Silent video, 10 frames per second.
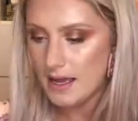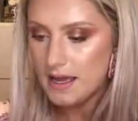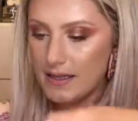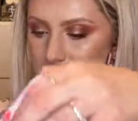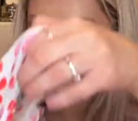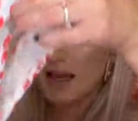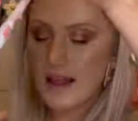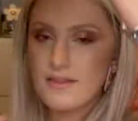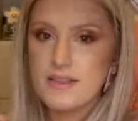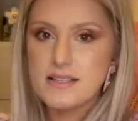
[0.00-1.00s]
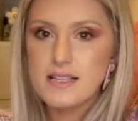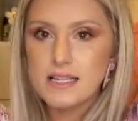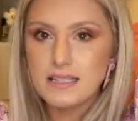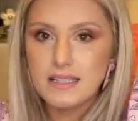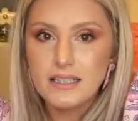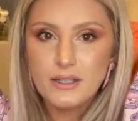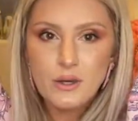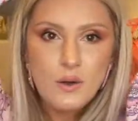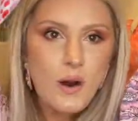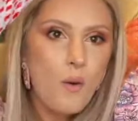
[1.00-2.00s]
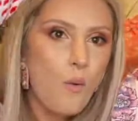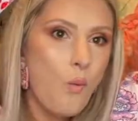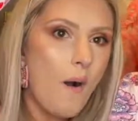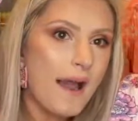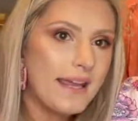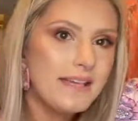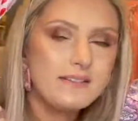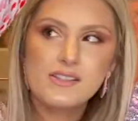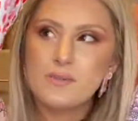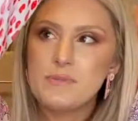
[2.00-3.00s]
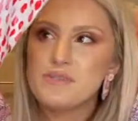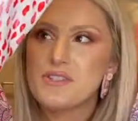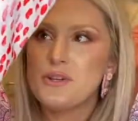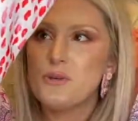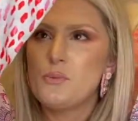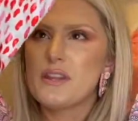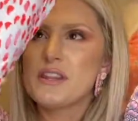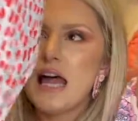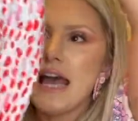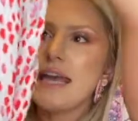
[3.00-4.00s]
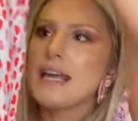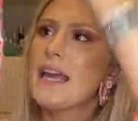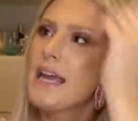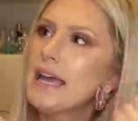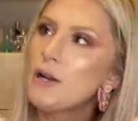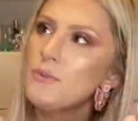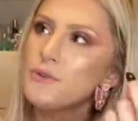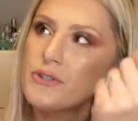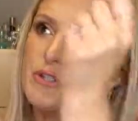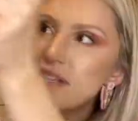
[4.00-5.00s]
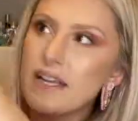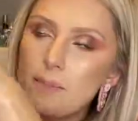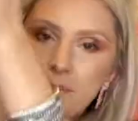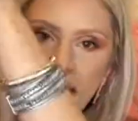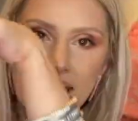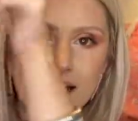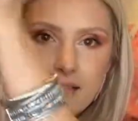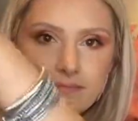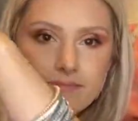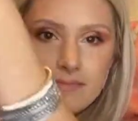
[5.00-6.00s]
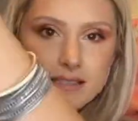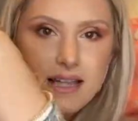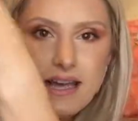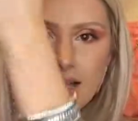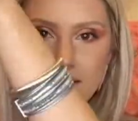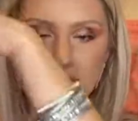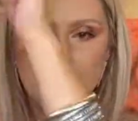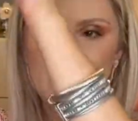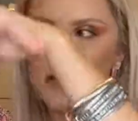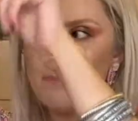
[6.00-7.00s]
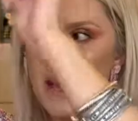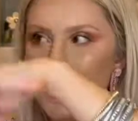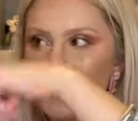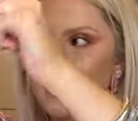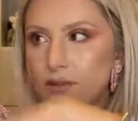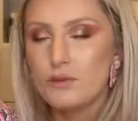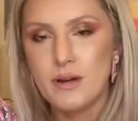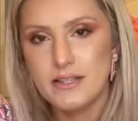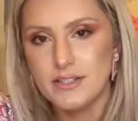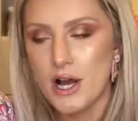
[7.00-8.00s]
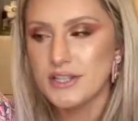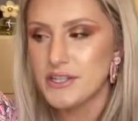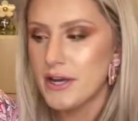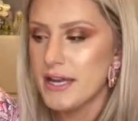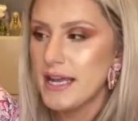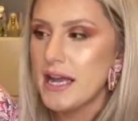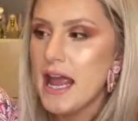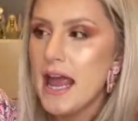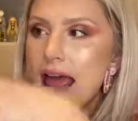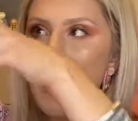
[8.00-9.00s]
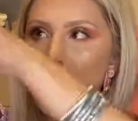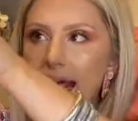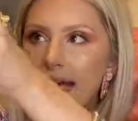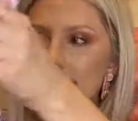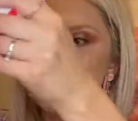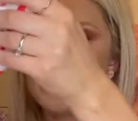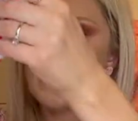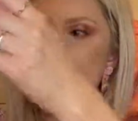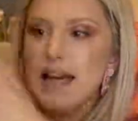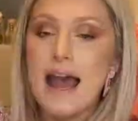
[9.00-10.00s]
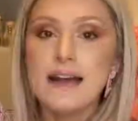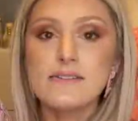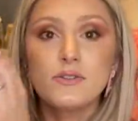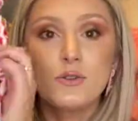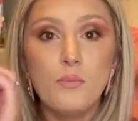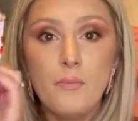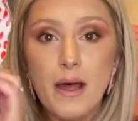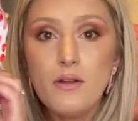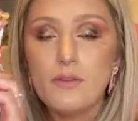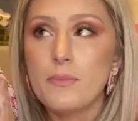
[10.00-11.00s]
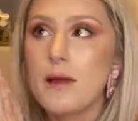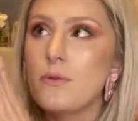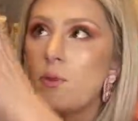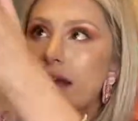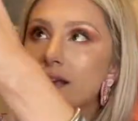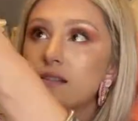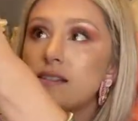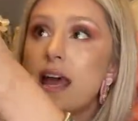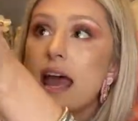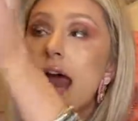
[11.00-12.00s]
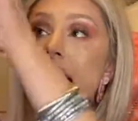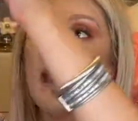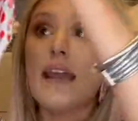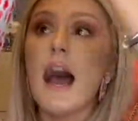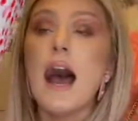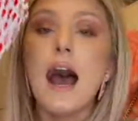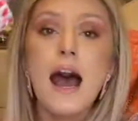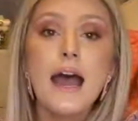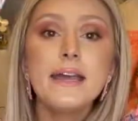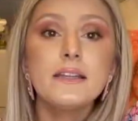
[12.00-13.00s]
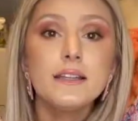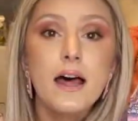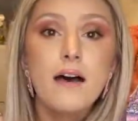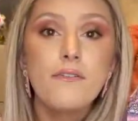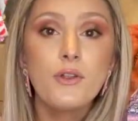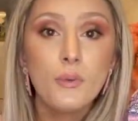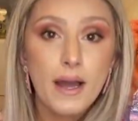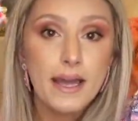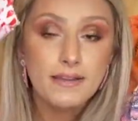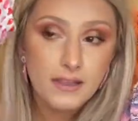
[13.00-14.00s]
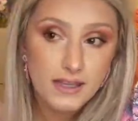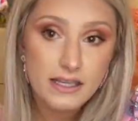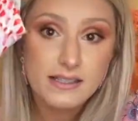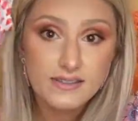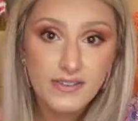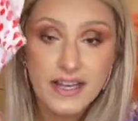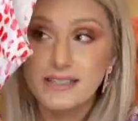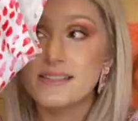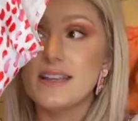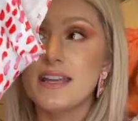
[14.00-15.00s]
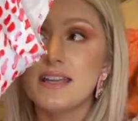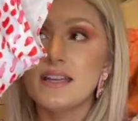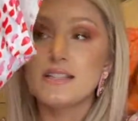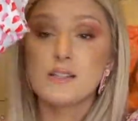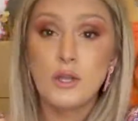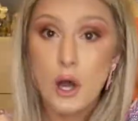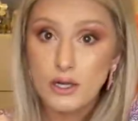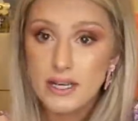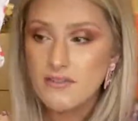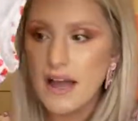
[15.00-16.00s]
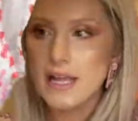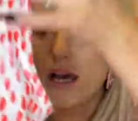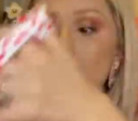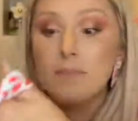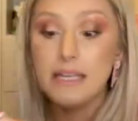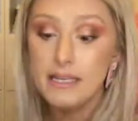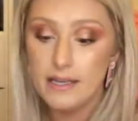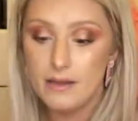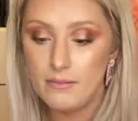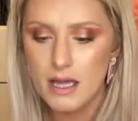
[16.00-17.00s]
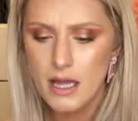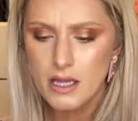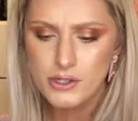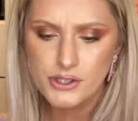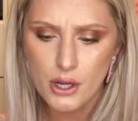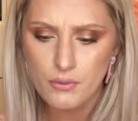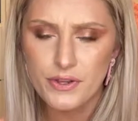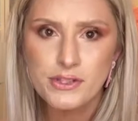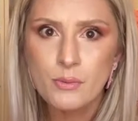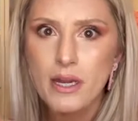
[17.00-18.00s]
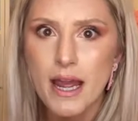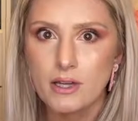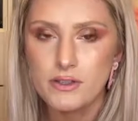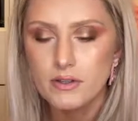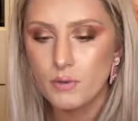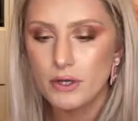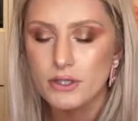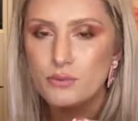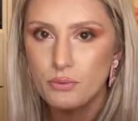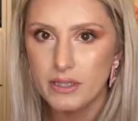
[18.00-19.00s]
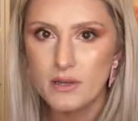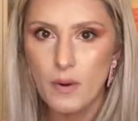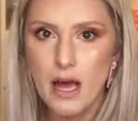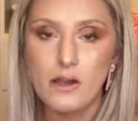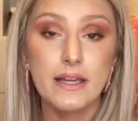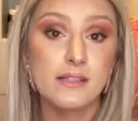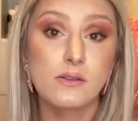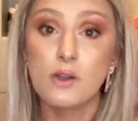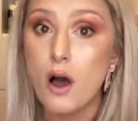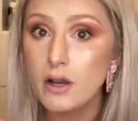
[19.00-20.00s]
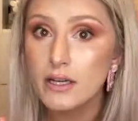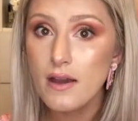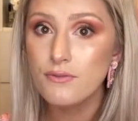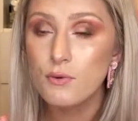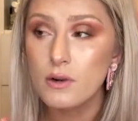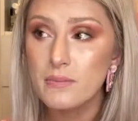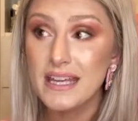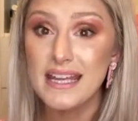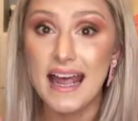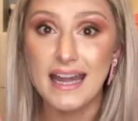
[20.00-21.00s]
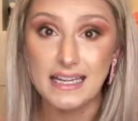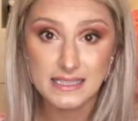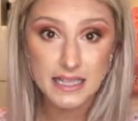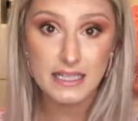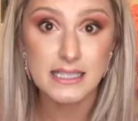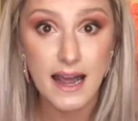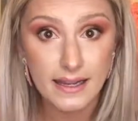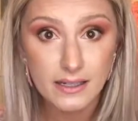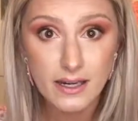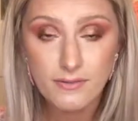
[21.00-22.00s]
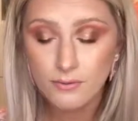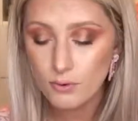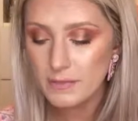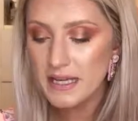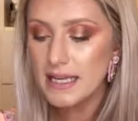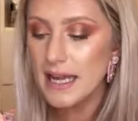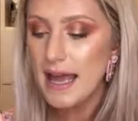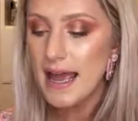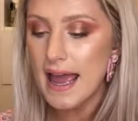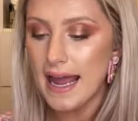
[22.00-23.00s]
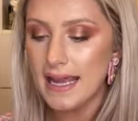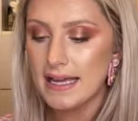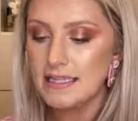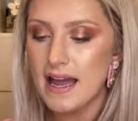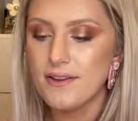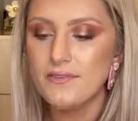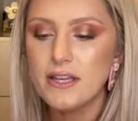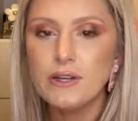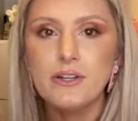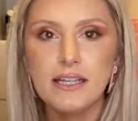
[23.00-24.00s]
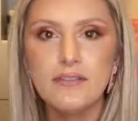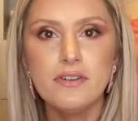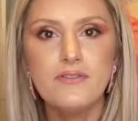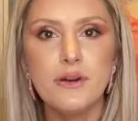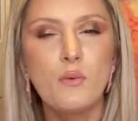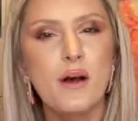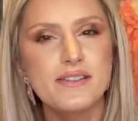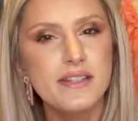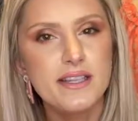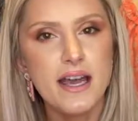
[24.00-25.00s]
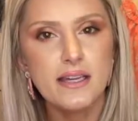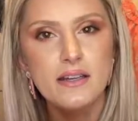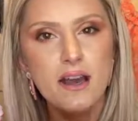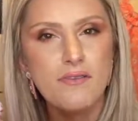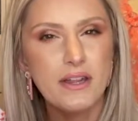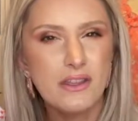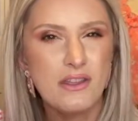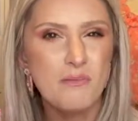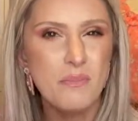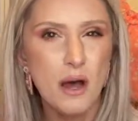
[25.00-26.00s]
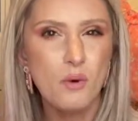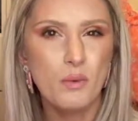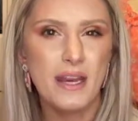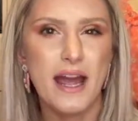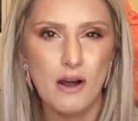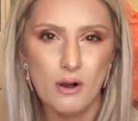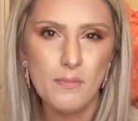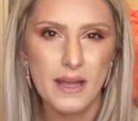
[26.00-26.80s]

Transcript: It's this little white swimsuit with like, it almost looks like paint, like somebody painted little red dots on it, and it has a little belt around the waist, and I love the way that this fits. It is long enough. I got a medium, so this one actually worked really well. It's long enough for me and it's like tight enough for me, and I figured even if it wasn't tight enough, like the belt would help.